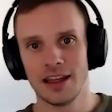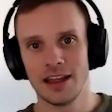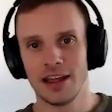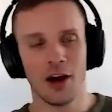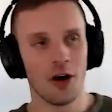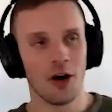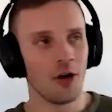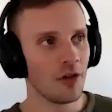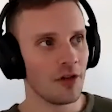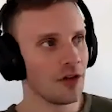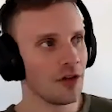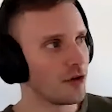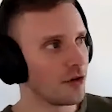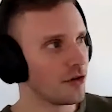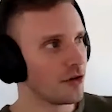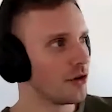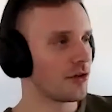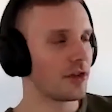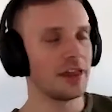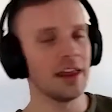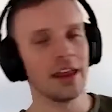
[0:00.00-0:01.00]
you know they're
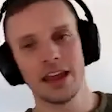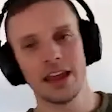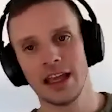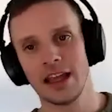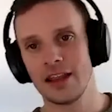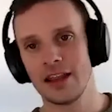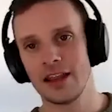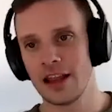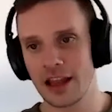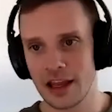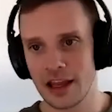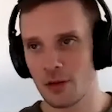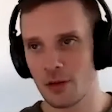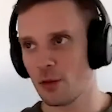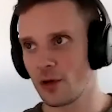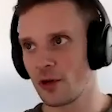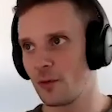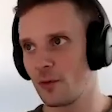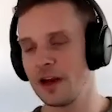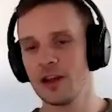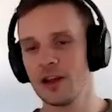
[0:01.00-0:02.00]
they're thinking like
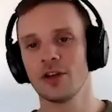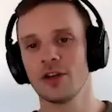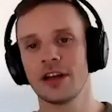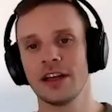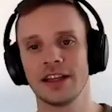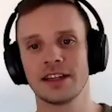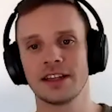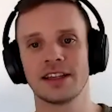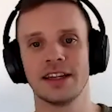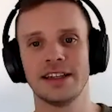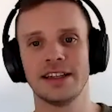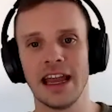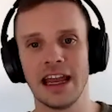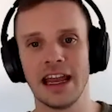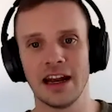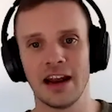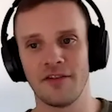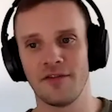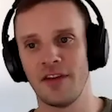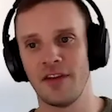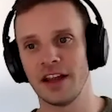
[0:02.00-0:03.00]
we look at this and
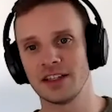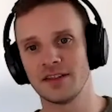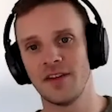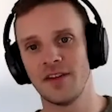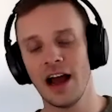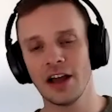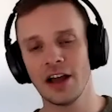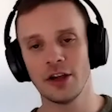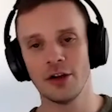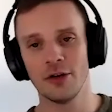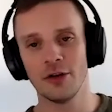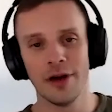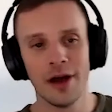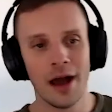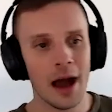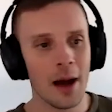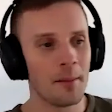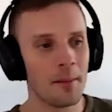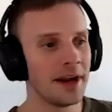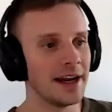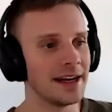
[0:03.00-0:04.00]
take it at face value
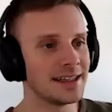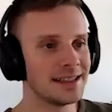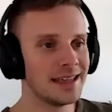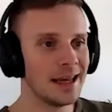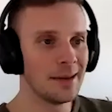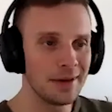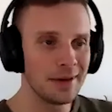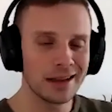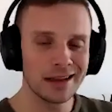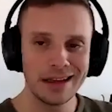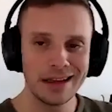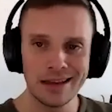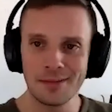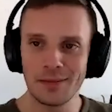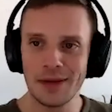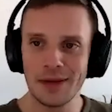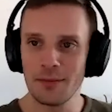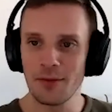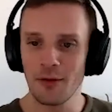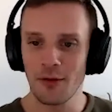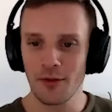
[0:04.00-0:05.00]
but it's typically the
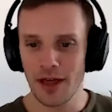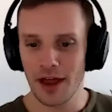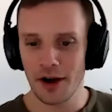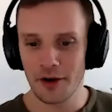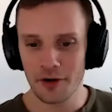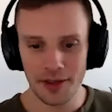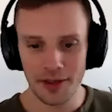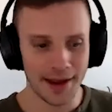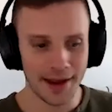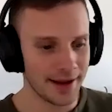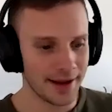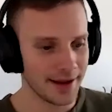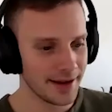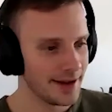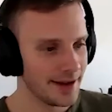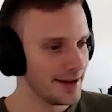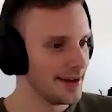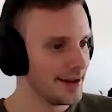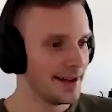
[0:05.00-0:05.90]
people that are like